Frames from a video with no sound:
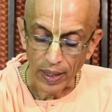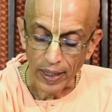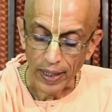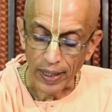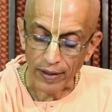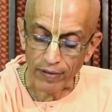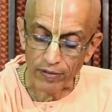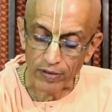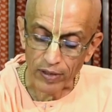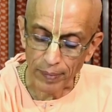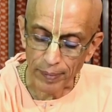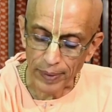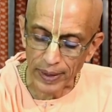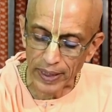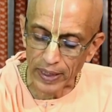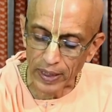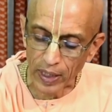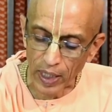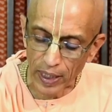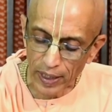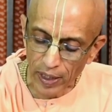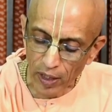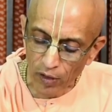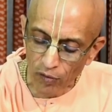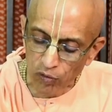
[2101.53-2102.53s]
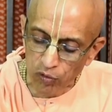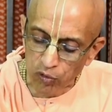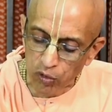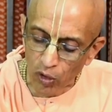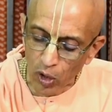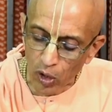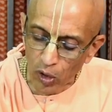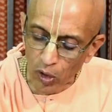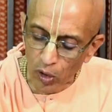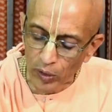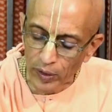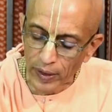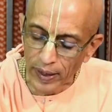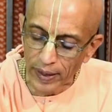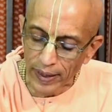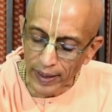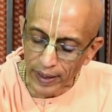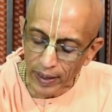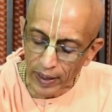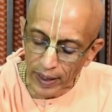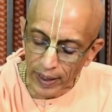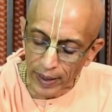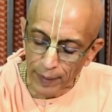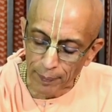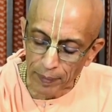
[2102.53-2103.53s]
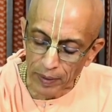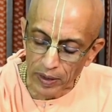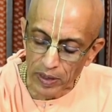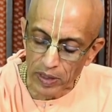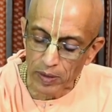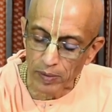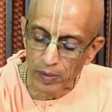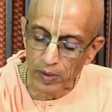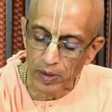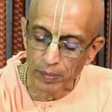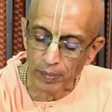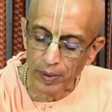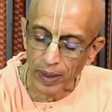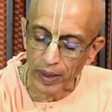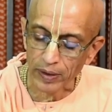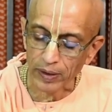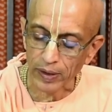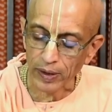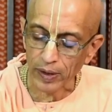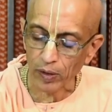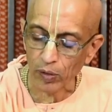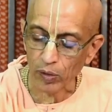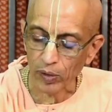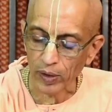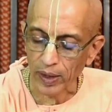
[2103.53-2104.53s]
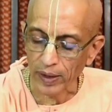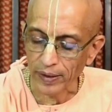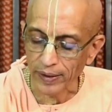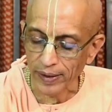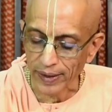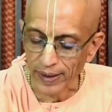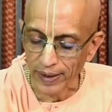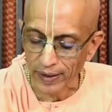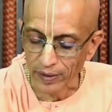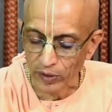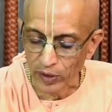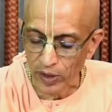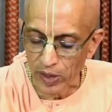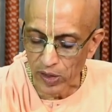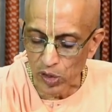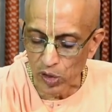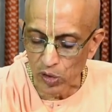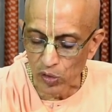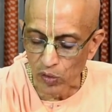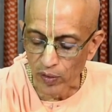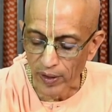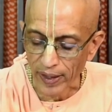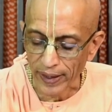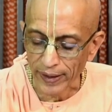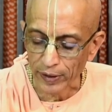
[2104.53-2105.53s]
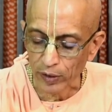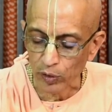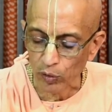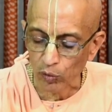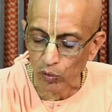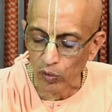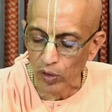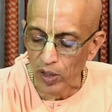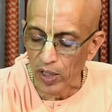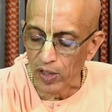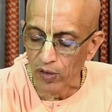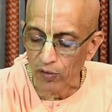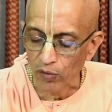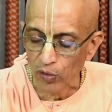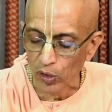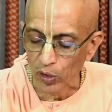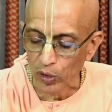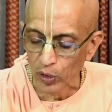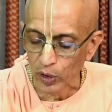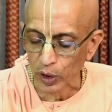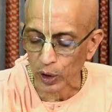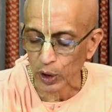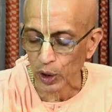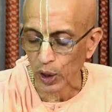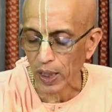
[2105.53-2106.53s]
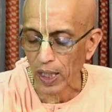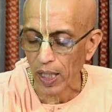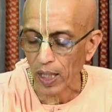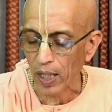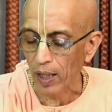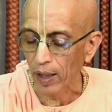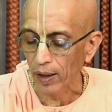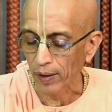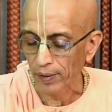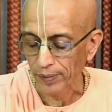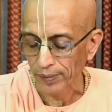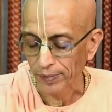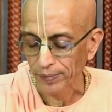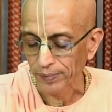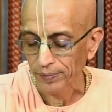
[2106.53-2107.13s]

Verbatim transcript: And if somebody cannot follow the regulative principles of Bhakti Yoga, they can just try to work for Krishna.